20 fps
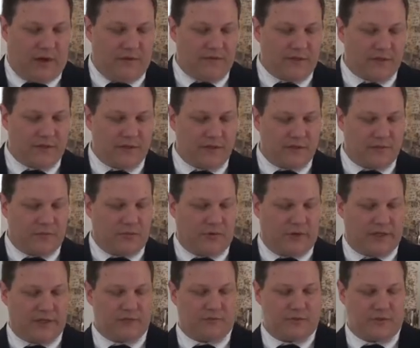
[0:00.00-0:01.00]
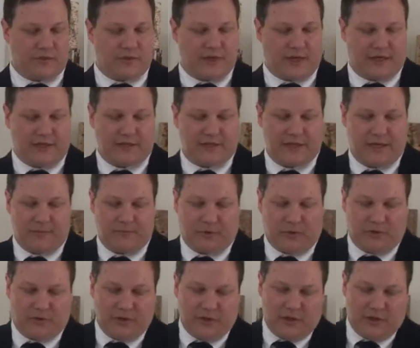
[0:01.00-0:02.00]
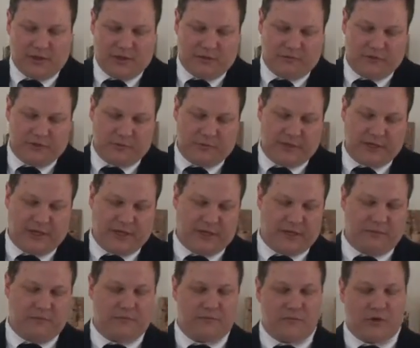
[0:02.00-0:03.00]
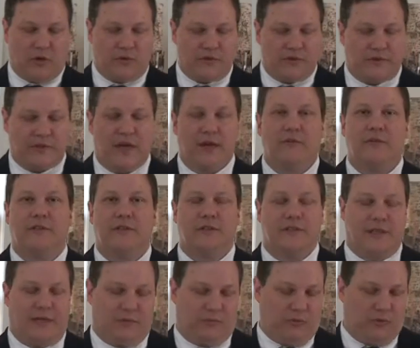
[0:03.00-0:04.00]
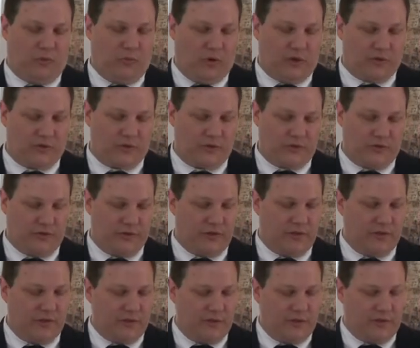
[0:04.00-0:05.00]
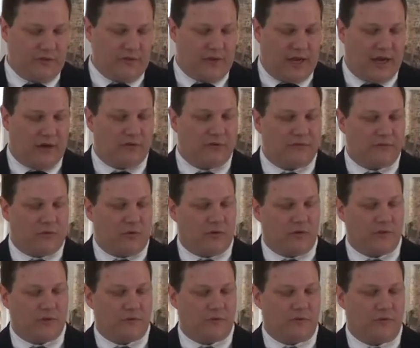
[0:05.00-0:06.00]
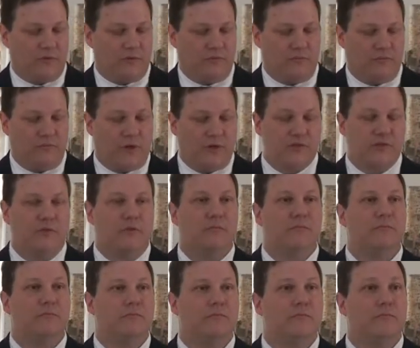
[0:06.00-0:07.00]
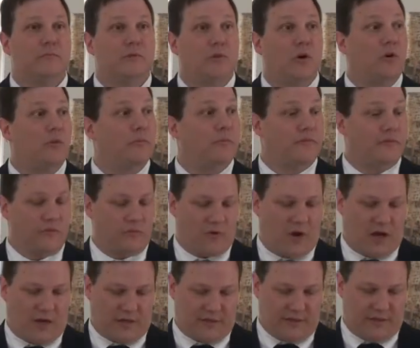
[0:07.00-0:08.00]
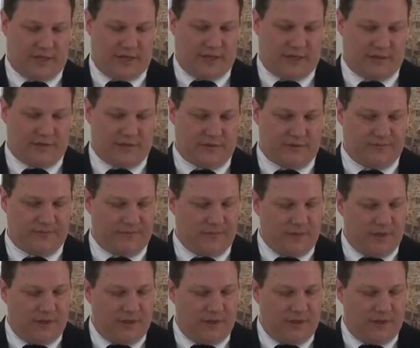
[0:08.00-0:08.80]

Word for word: I visited the place where the Second Temple, which became known as Herod's Temple, once stood, now, of course, where the Muslim Dome of the Rock stands.